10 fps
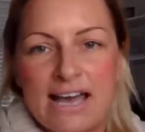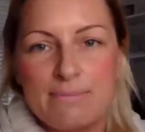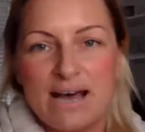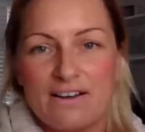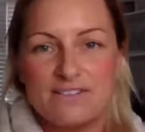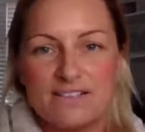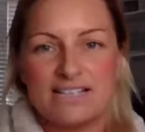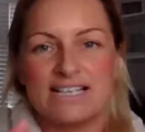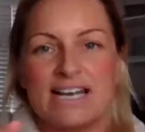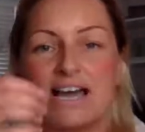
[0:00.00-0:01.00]
um, after
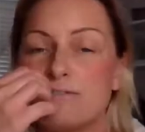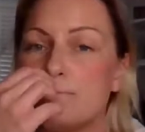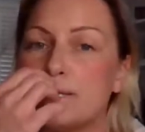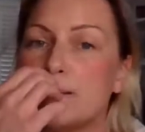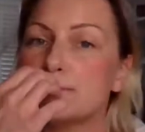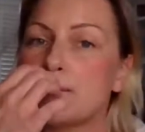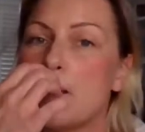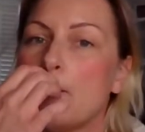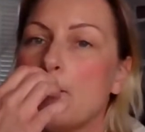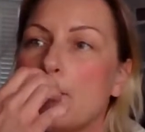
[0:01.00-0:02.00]
this live because
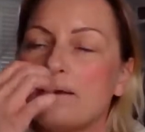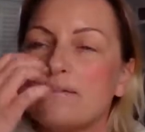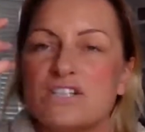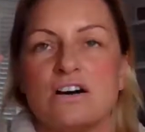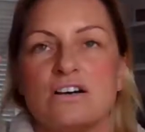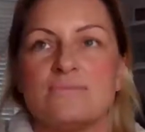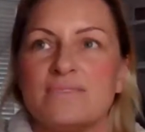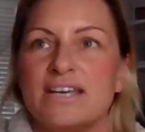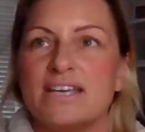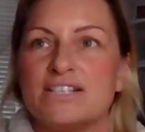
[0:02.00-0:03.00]
what I've
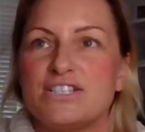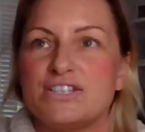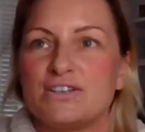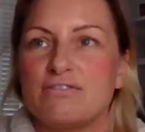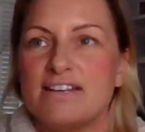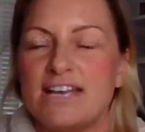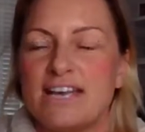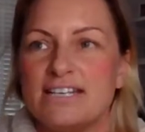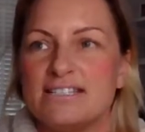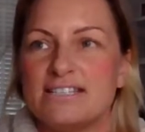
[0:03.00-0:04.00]
done is to
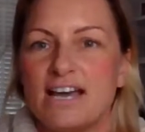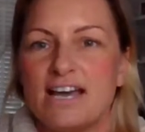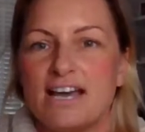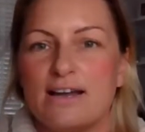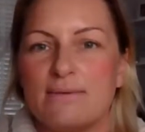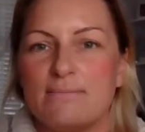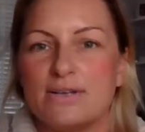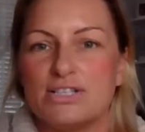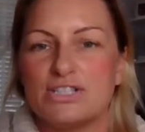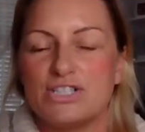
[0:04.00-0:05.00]
create
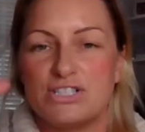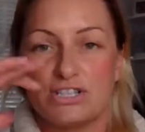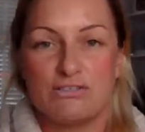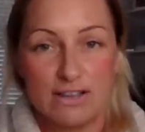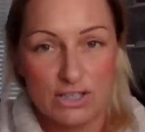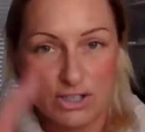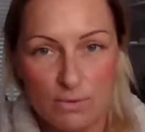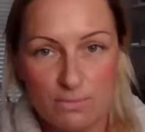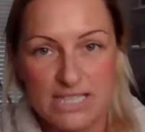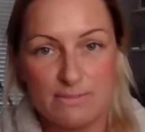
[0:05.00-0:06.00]
um, to, to create the
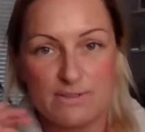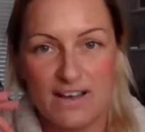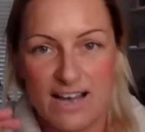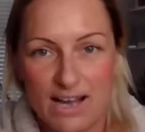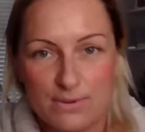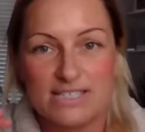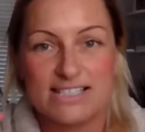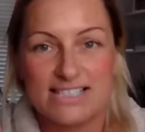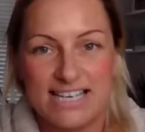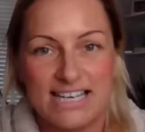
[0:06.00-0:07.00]
top tips for how
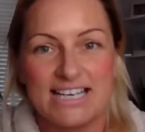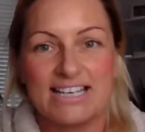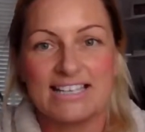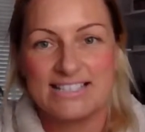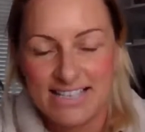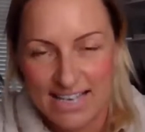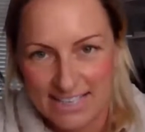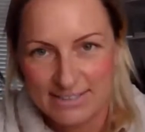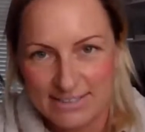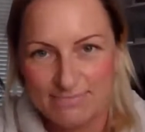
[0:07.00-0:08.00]
to stay
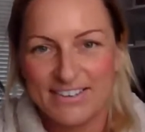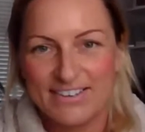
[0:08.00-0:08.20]
sane,